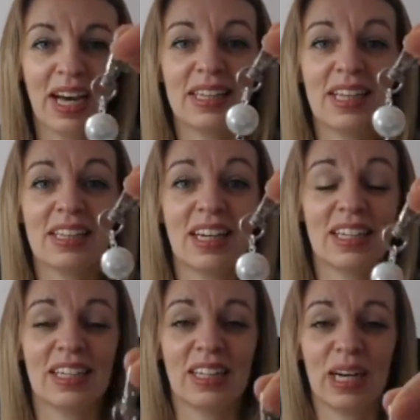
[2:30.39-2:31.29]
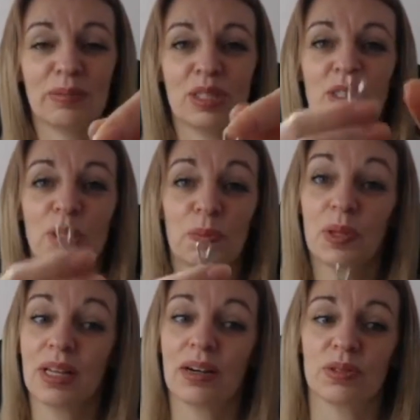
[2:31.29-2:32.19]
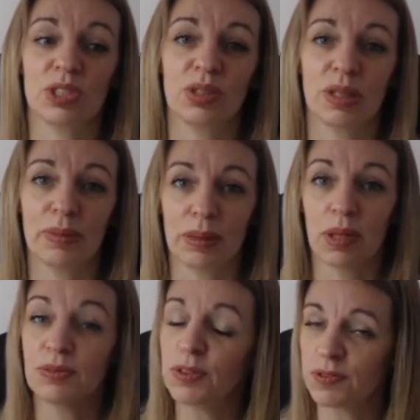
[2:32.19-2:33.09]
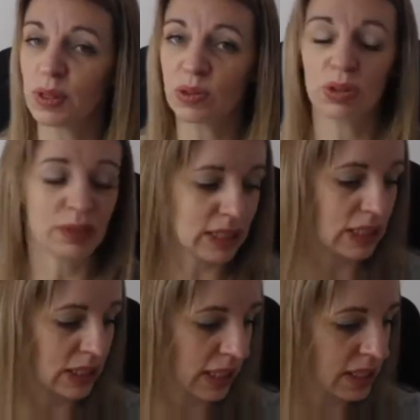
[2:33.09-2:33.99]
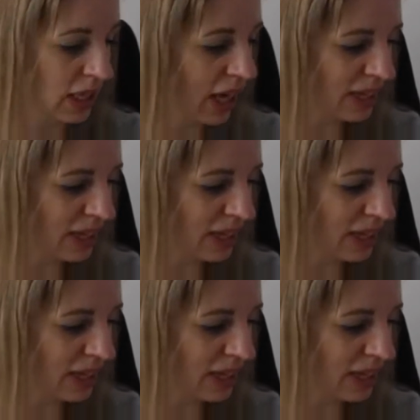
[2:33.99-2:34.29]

and then the little clip, so you could put that onto your Kumihimo if you feel you need it.